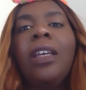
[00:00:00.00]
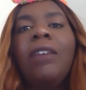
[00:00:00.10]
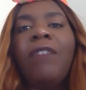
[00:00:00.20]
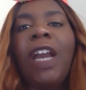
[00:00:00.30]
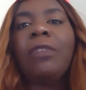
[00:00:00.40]

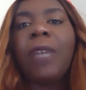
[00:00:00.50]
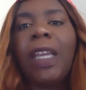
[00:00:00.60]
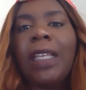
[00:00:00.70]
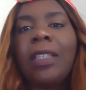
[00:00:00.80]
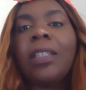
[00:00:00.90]
find
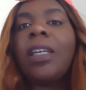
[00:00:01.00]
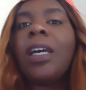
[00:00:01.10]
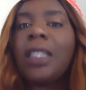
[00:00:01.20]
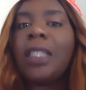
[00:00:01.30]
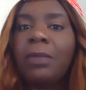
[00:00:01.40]
ways to
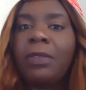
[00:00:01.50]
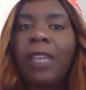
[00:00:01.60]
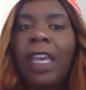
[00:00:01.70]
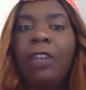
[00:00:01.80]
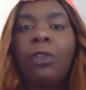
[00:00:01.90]
cut some of
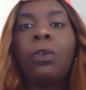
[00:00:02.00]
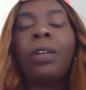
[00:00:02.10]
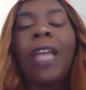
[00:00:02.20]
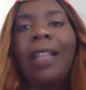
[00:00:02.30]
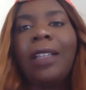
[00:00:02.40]
that
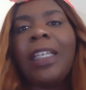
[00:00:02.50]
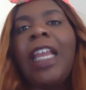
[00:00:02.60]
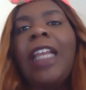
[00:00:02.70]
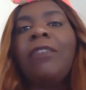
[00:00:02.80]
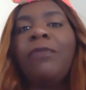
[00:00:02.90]
or
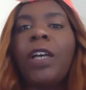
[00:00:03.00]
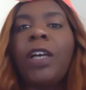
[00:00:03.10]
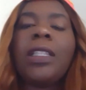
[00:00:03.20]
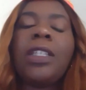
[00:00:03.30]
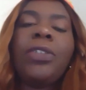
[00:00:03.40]
allocate
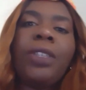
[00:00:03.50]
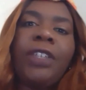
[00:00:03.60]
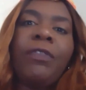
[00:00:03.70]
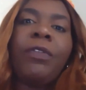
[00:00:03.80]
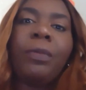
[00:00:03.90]
funds into a
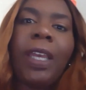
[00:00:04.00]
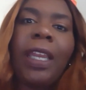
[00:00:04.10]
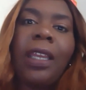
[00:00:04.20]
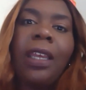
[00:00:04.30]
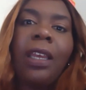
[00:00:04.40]
different
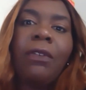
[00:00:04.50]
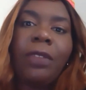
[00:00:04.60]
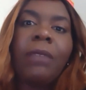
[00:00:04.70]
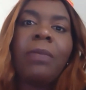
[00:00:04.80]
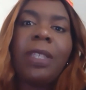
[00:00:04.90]
way for
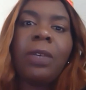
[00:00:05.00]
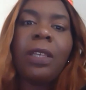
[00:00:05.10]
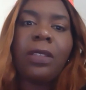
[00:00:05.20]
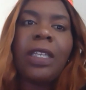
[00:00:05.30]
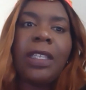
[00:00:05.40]
them as
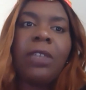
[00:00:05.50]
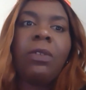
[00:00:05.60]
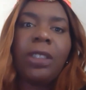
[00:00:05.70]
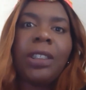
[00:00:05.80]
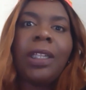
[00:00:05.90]
well. So that's a
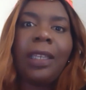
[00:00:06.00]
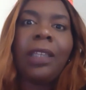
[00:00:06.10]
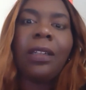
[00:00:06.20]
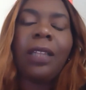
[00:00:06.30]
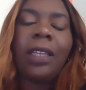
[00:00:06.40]
question that I
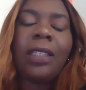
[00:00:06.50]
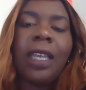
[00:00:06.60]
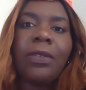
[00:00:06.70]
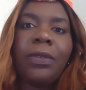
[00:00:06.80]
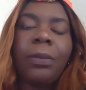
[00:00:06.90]
get a lot of
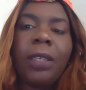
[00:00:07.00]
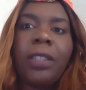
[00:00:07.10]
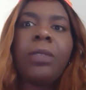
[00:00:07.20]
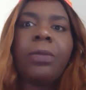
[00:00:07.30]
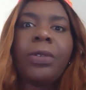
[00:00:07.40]
times from
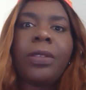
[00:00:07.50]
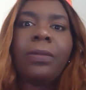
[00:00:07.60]
customers.